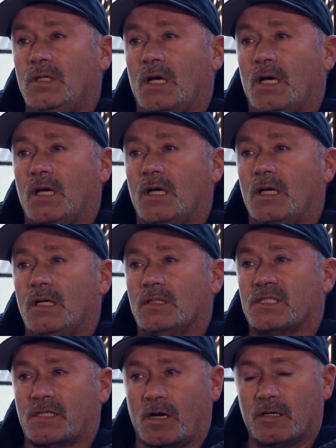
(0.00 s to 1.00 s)

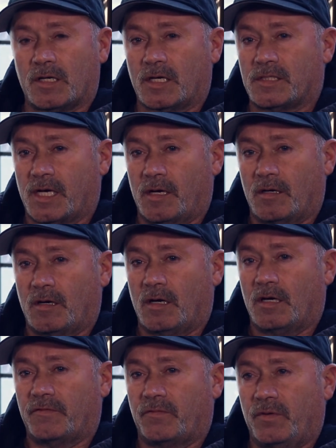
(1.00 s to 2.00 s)
We've started our tear off.